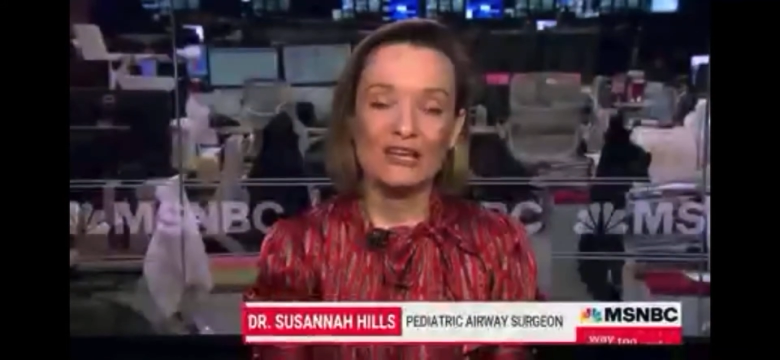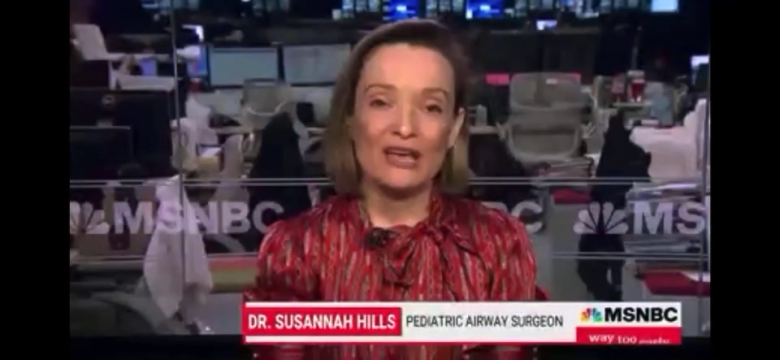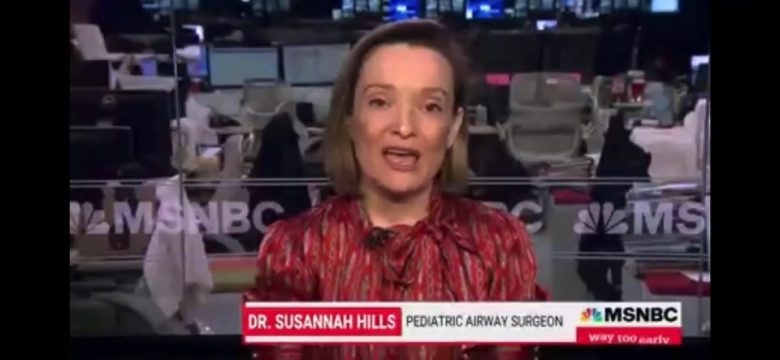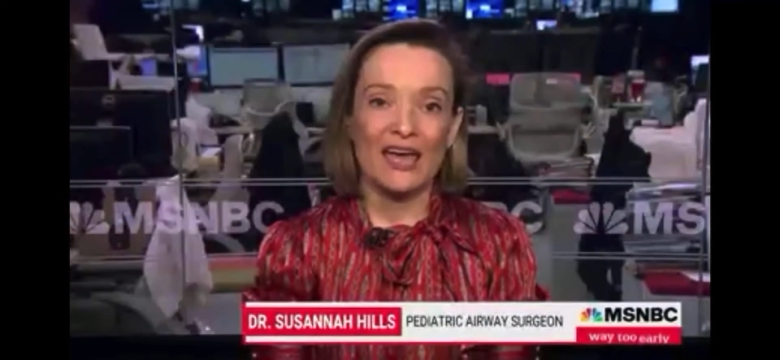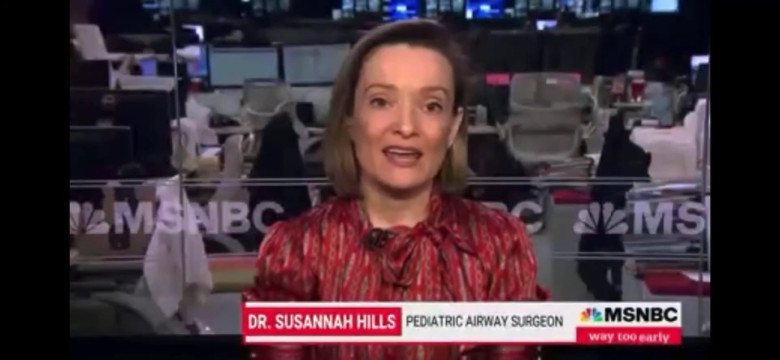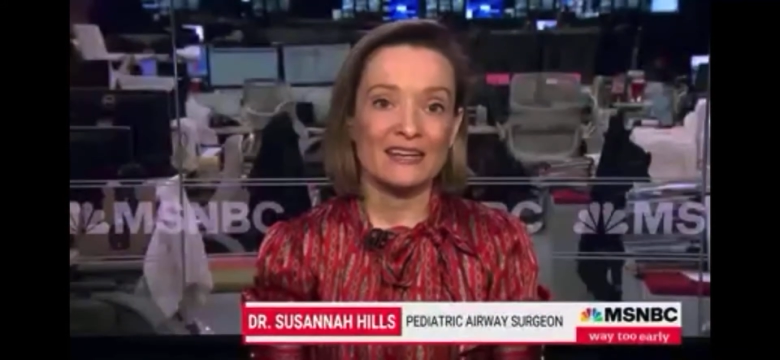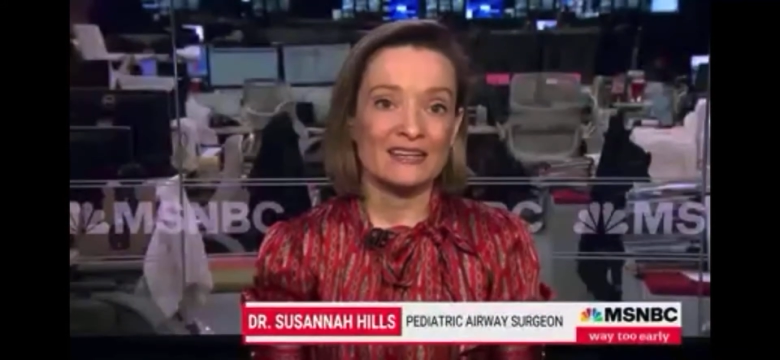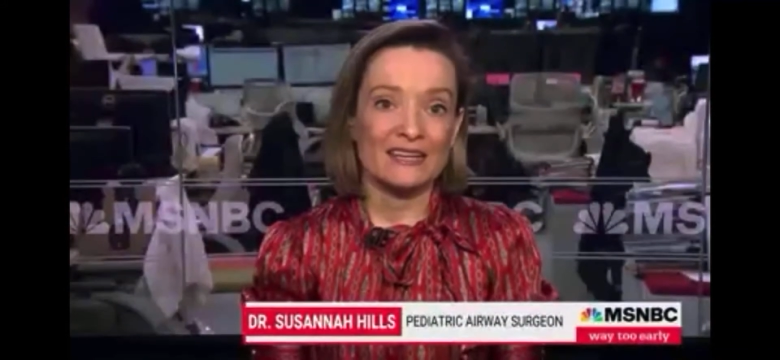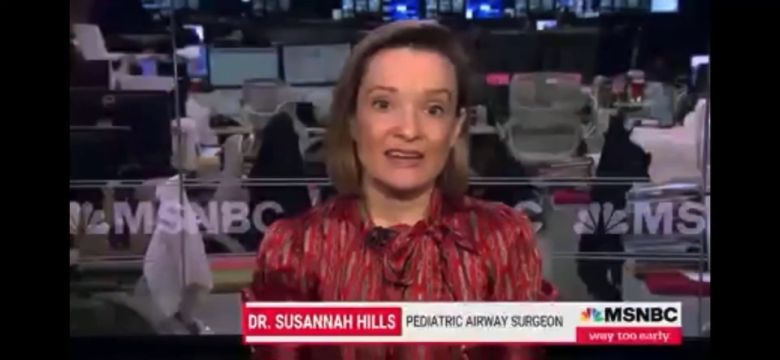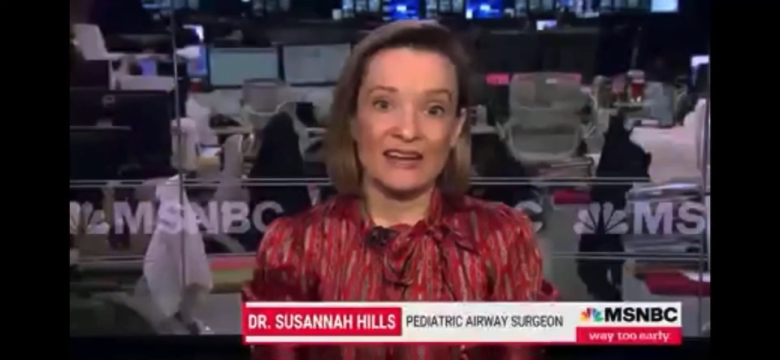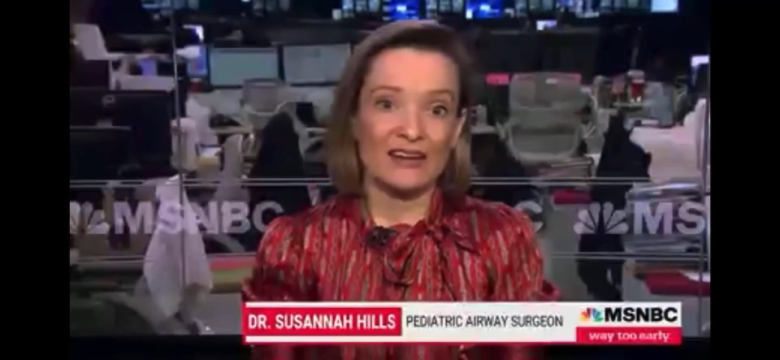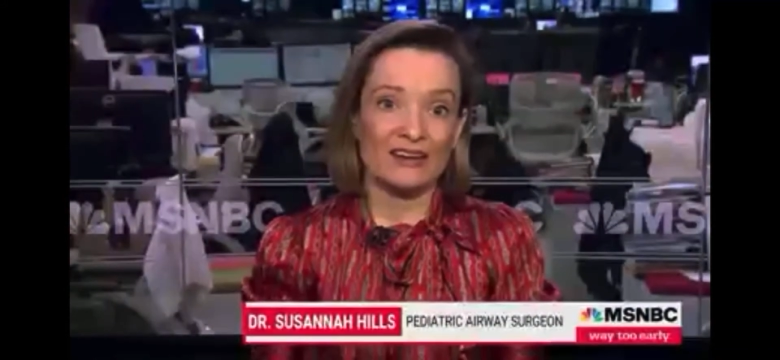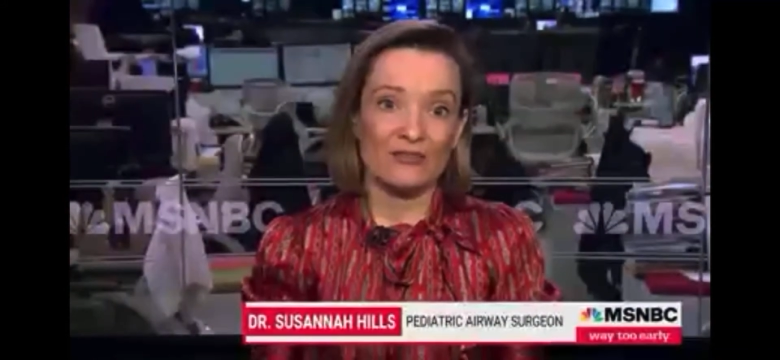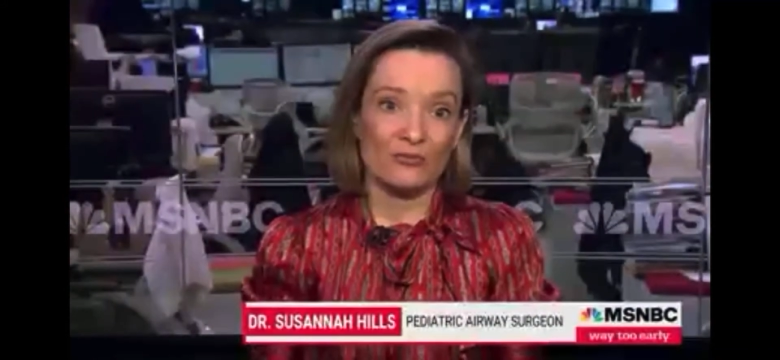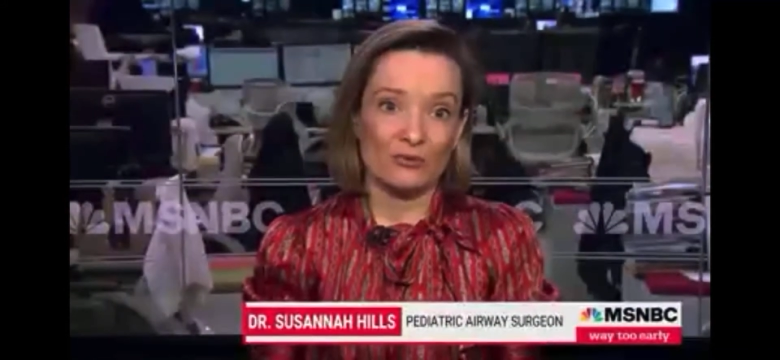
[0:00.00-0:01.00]
And
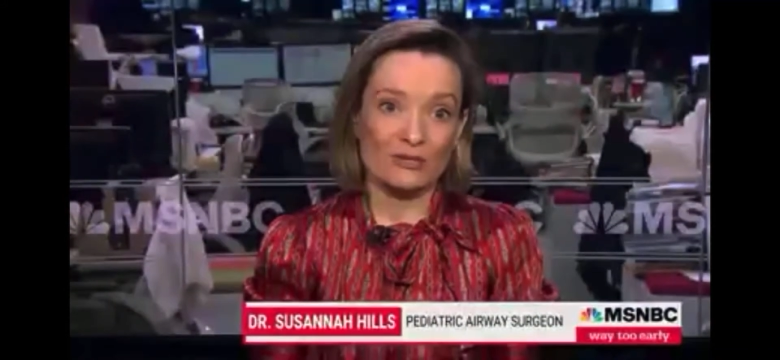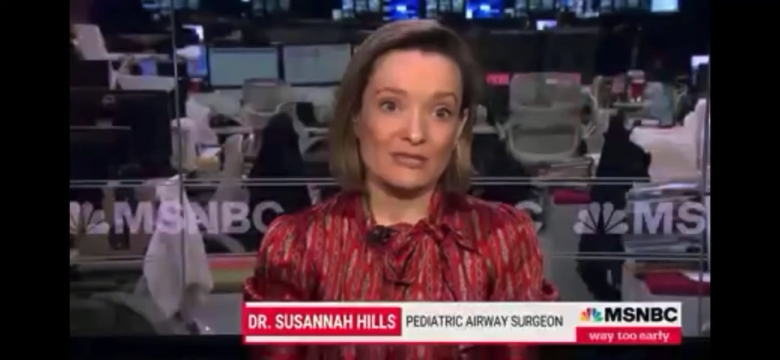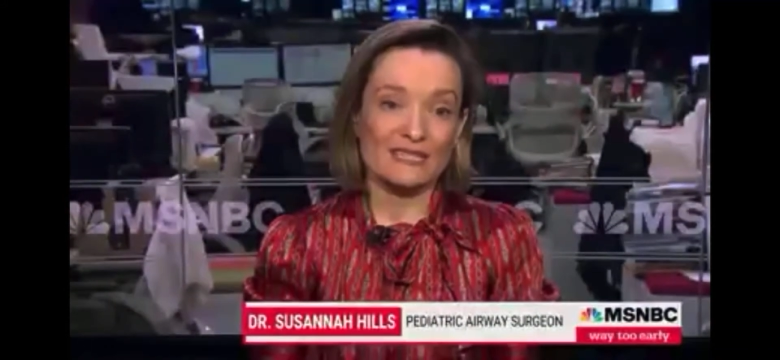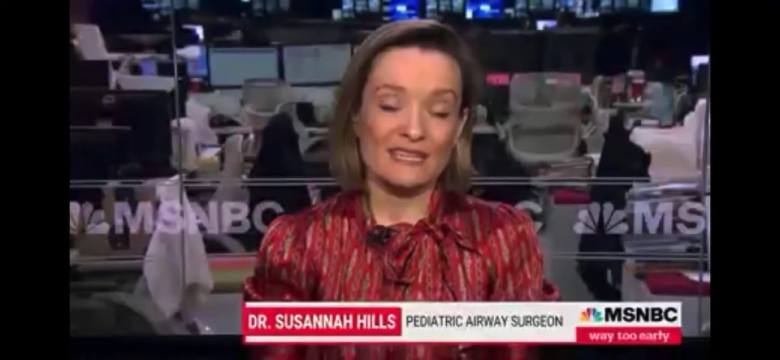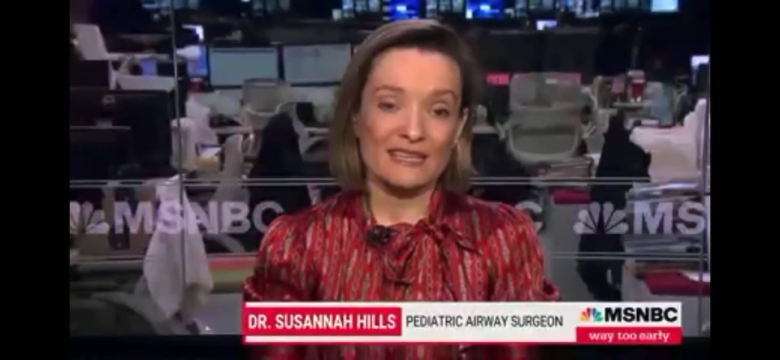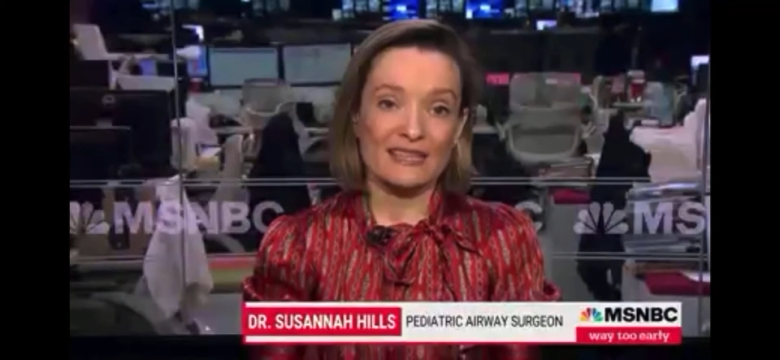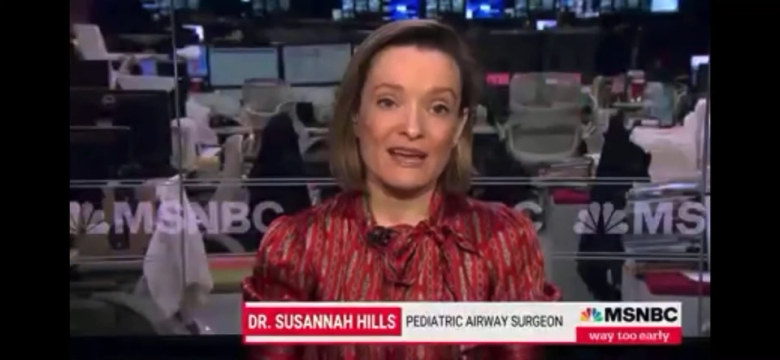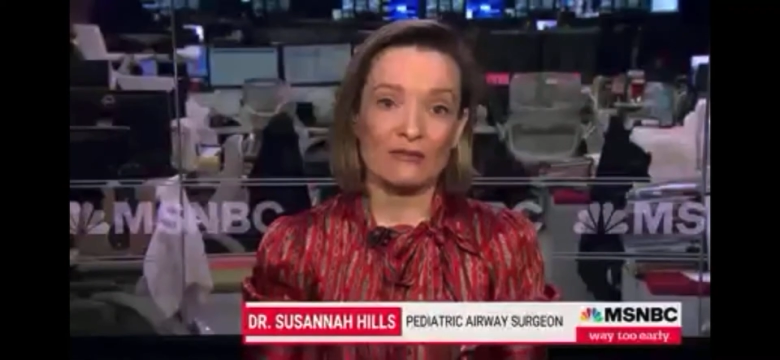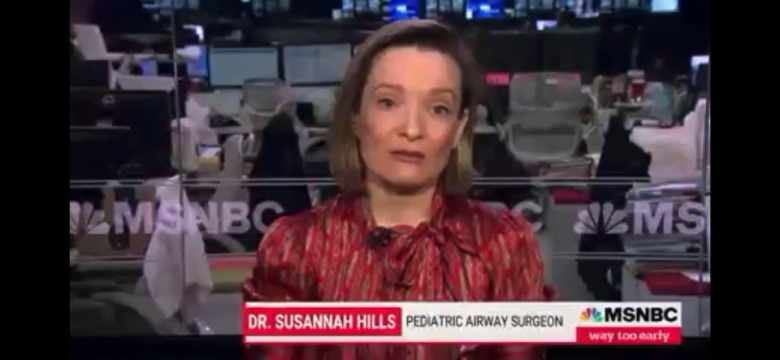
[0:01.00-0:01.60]
we're seeing that